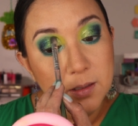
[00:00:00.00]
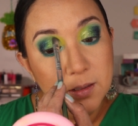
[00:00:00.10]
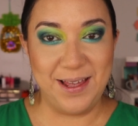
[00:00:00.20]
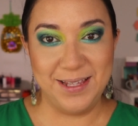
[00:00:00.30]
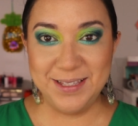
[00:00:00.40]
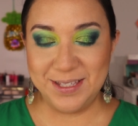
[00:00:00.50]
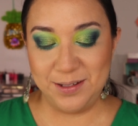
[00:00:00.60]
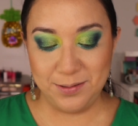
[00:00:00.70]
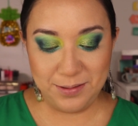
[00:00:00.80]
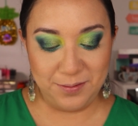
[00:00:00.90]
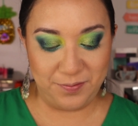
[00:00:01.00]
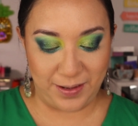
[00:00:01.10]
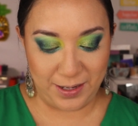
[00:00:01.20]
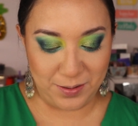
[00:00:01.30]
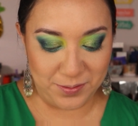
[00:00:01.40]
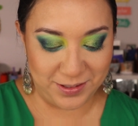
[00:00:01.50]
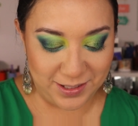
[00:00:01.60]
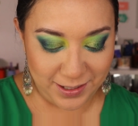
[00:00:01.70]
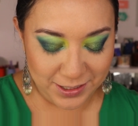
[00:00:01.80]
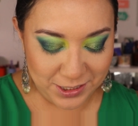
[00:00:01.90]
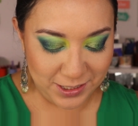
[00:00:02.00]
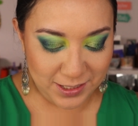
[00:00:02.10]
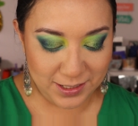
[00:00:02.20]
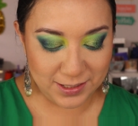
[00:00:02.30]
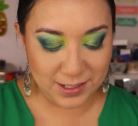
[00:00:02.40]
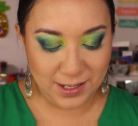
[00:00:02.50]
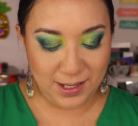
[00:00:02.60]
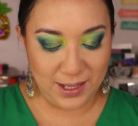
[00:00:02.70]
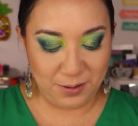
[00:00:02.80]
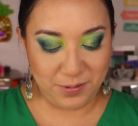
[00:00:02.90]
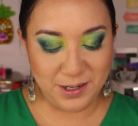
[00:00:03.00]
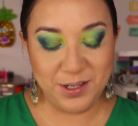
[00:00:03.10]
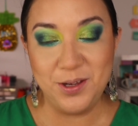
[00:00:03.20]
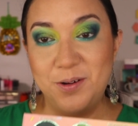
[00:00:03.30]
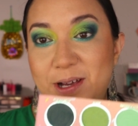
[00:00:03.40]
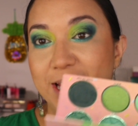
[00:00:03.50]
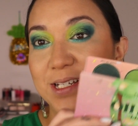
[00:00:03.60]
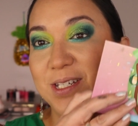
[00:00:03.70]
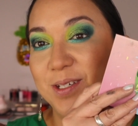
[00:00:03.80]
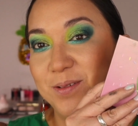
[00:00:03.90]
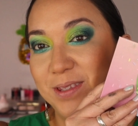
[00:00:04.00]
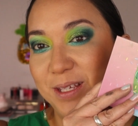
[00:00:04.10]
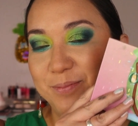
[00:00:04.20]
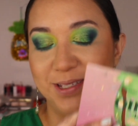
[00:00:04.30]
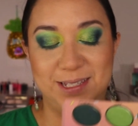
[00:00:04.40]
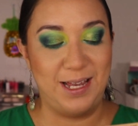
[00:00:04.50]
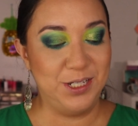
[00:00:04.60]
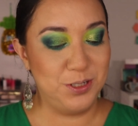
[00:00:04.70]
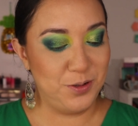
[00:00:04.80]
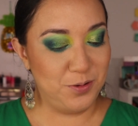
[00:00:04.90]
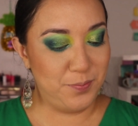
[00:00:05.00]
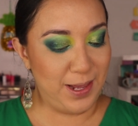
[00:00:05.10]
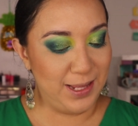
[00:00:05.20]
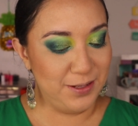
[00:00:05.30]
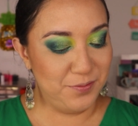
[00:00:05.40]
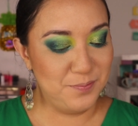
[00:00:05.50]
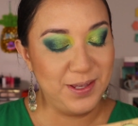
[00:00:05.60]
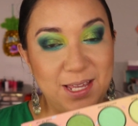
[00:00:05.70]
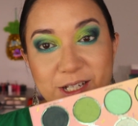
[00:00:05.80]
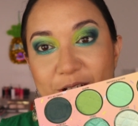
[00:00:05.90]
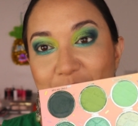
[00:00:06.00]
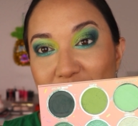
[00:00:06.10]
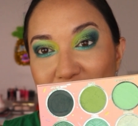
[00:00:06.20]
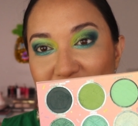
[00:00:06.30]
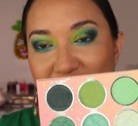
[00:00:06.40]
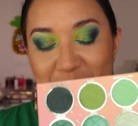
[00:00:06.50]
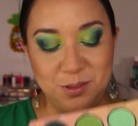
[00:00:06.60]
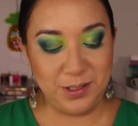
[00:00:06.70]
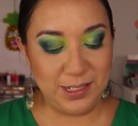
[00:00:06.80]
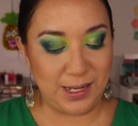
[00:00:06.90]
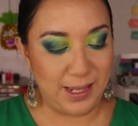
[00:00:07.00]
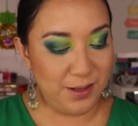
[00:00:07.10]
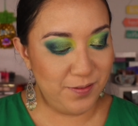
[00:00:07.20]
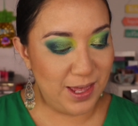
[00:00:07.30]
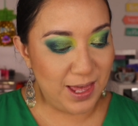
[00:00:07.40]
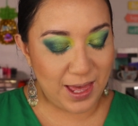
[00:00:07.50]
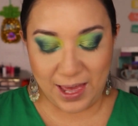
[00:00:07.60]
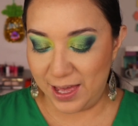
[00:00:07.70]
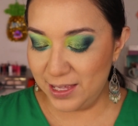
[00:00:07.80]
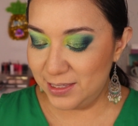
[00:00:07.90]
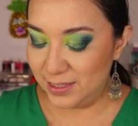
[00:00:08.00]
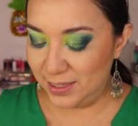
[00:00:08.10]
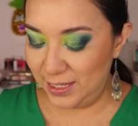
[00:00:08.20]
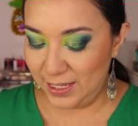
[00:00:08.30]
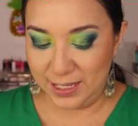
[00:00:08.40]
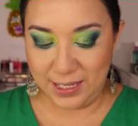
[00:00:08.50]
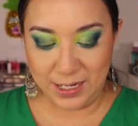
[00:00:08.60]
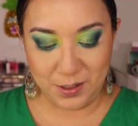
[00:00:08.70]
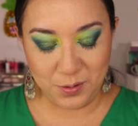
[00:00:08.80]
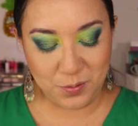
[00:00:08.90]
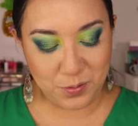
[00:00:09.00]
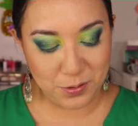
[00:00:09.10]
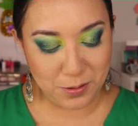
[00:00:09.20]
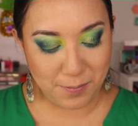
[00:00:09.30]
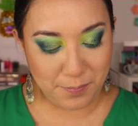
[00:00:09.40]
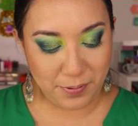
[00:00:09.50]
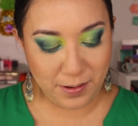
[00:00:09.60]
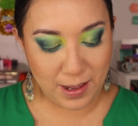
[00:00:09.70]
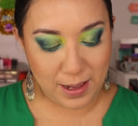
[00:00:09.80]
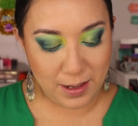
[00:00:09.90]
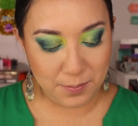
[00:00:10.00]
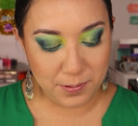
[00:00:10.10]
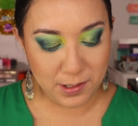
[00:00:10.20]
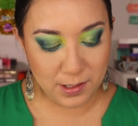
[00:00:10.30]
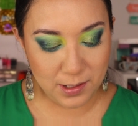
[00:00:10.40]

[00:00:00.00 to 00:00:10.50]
Now let's do the final touches. I want to go into the pistachio palette from BH and go into Sweet Life as the inner corner pop.